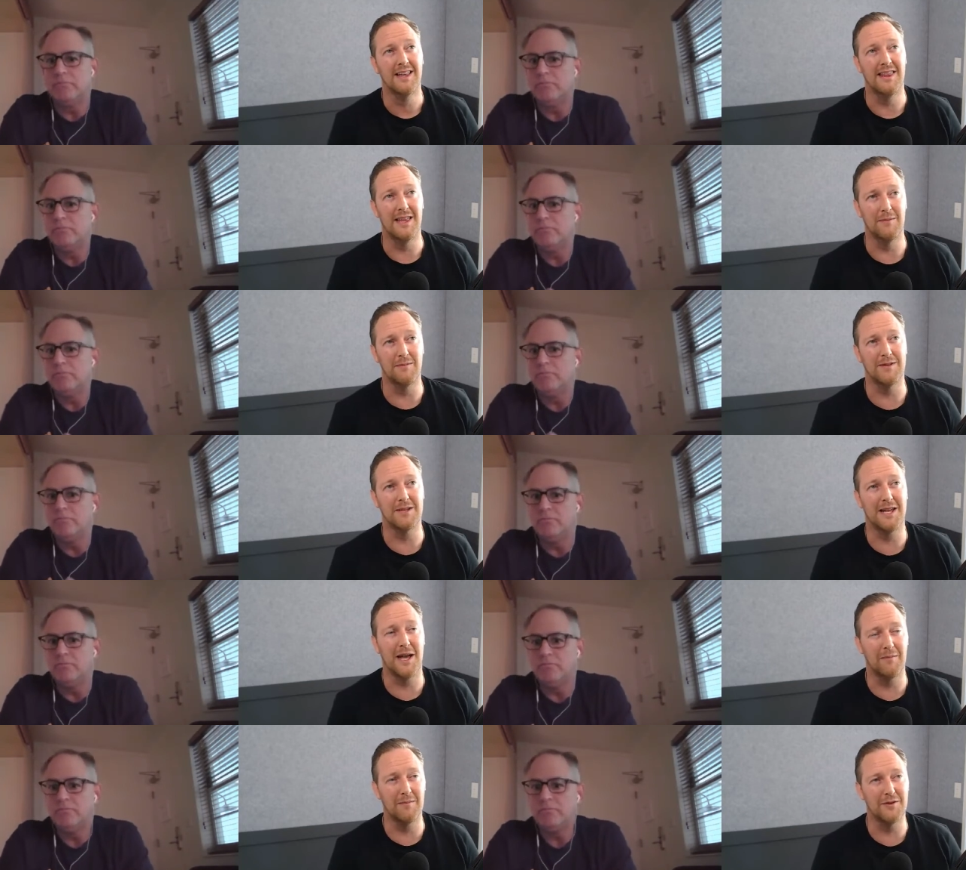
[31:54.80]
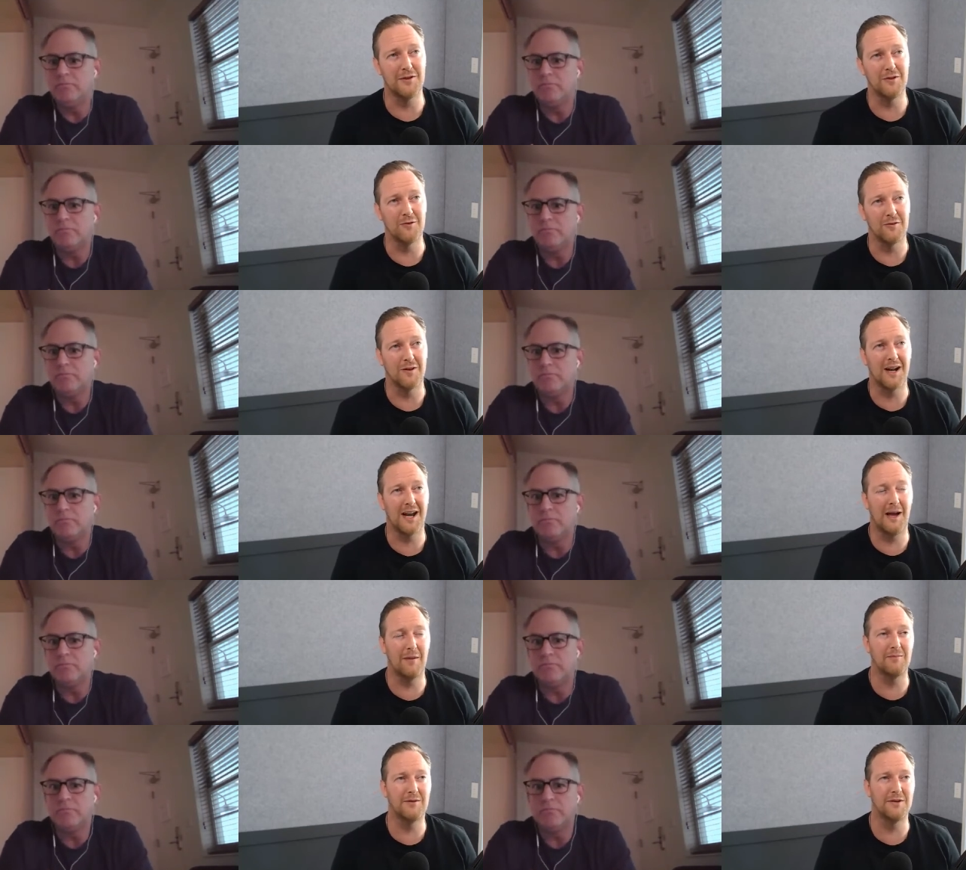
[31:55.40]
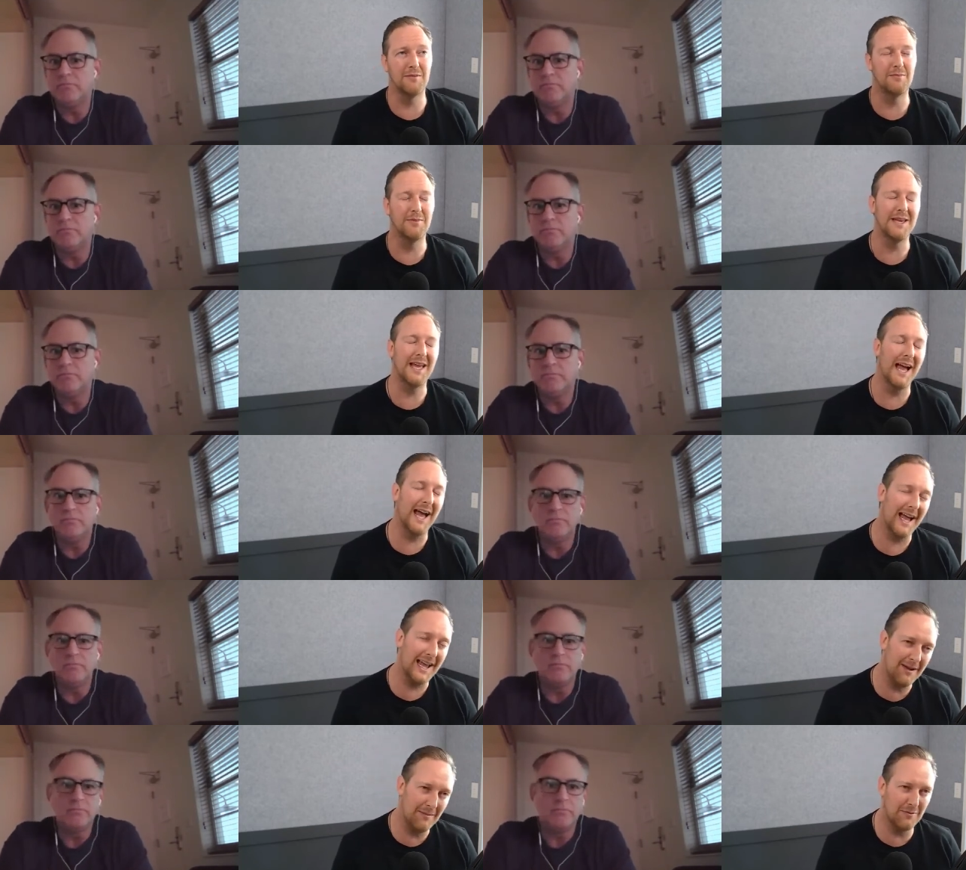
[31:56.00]
Speaker 1: them to come to your club to be
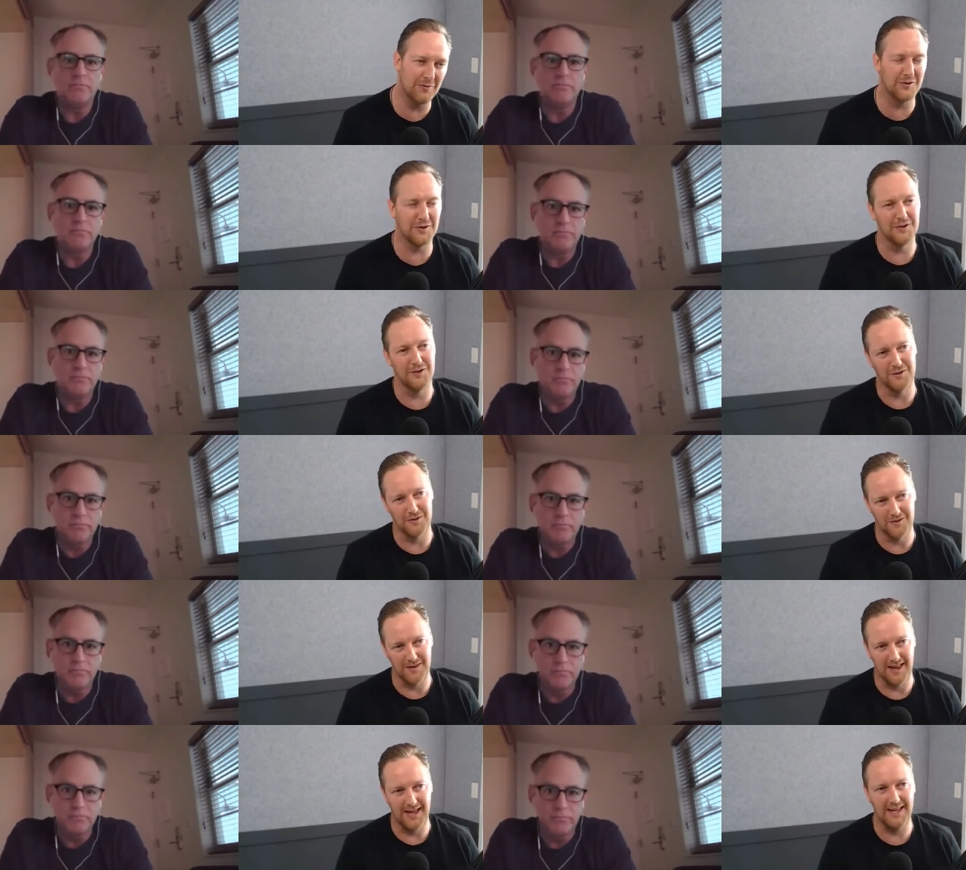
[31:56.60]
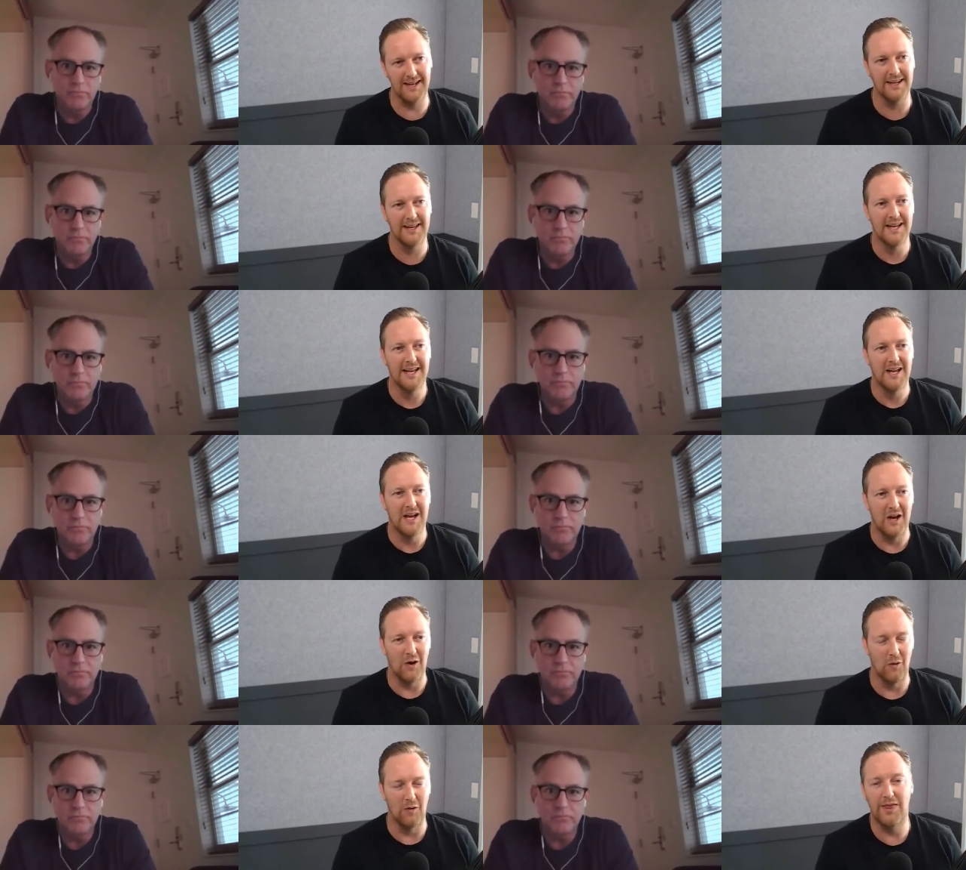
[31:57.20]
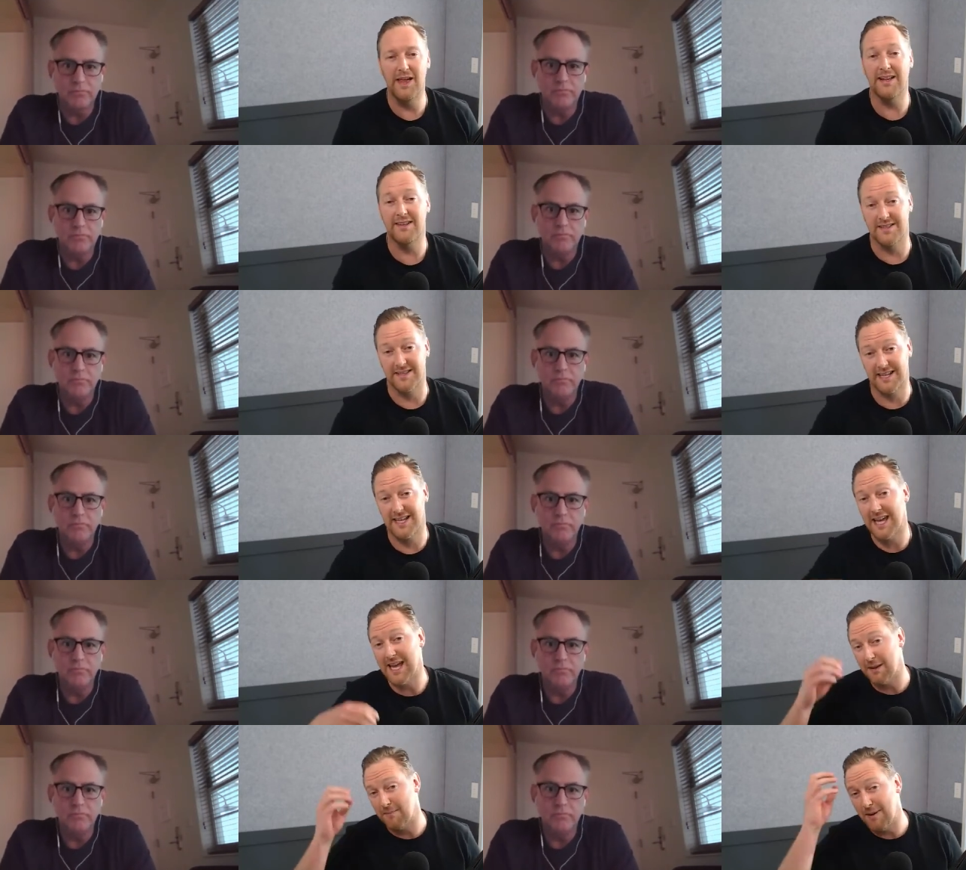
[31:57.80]
able to do that, or that's
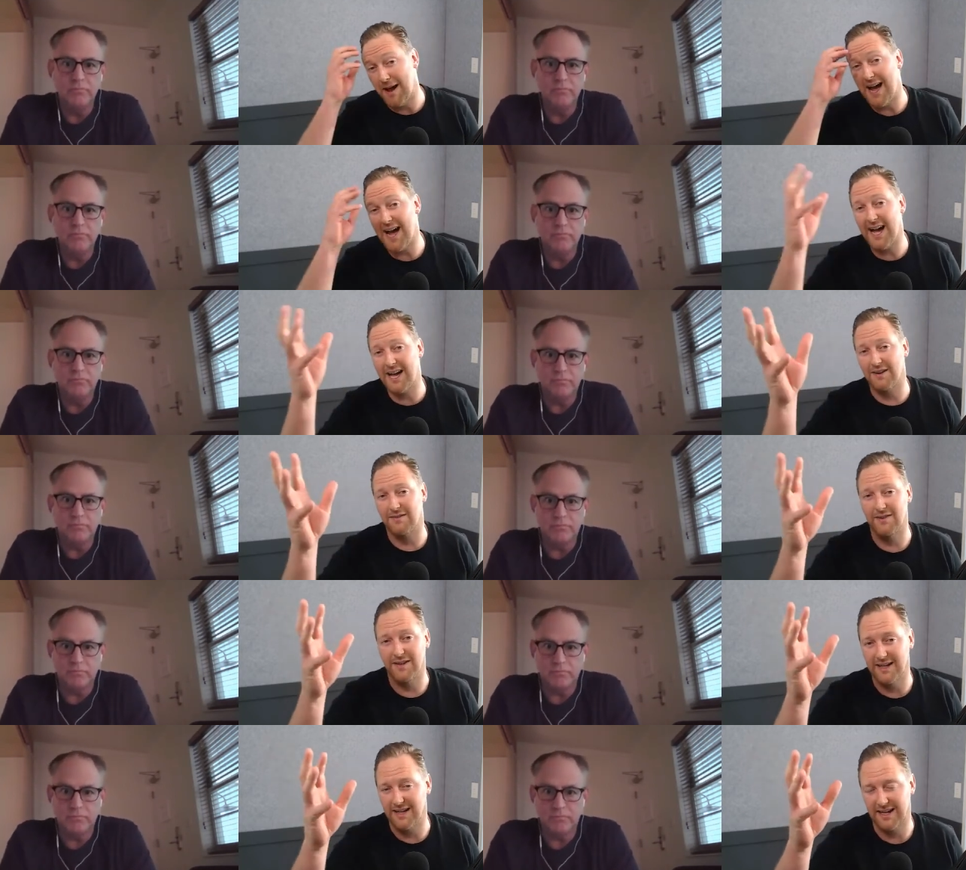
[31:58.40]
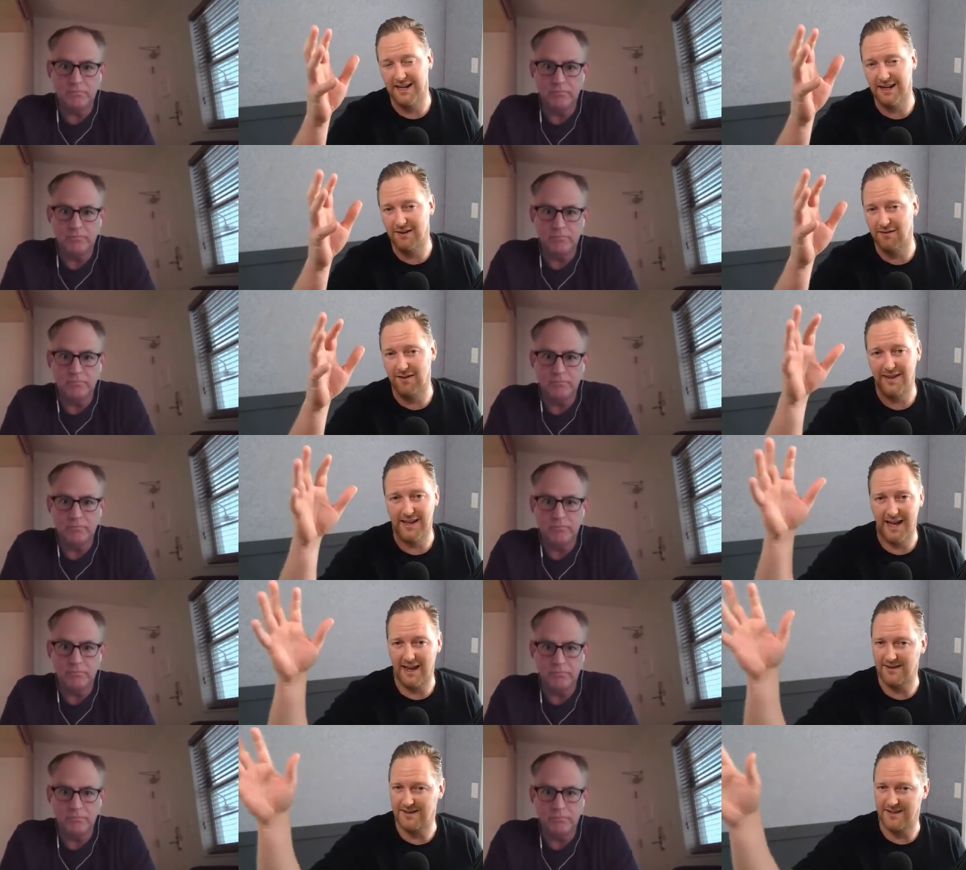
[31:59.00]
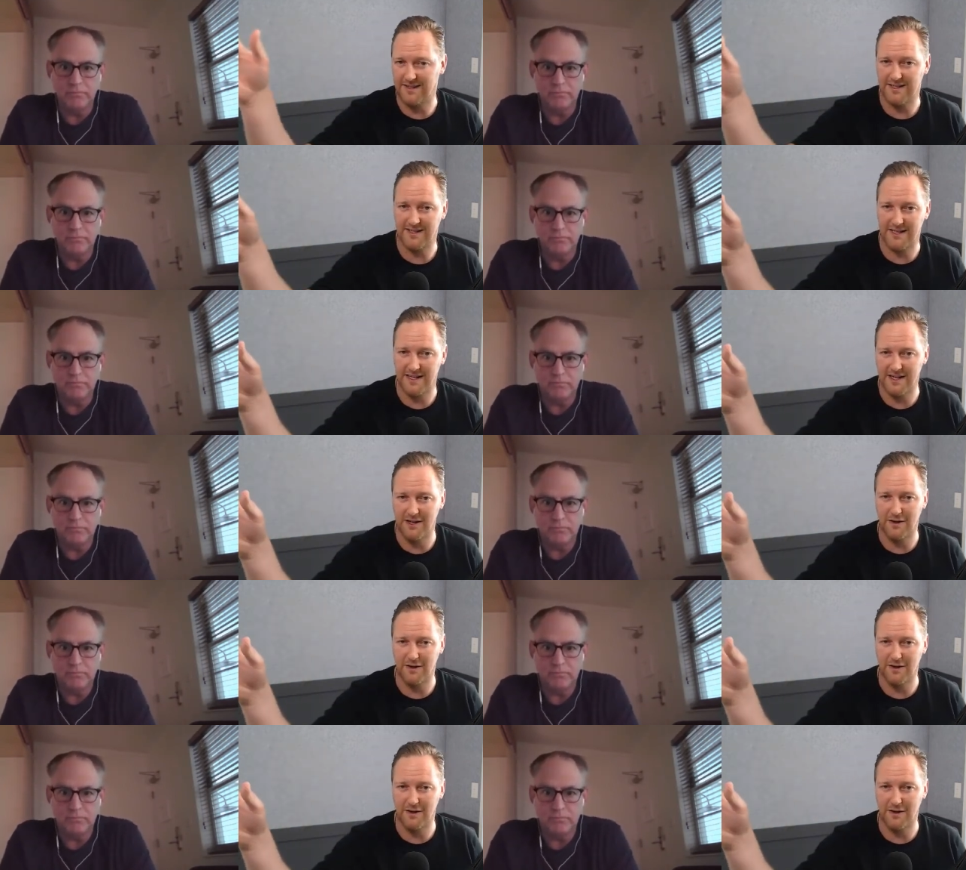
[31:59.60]
the key part of it, and everything else is just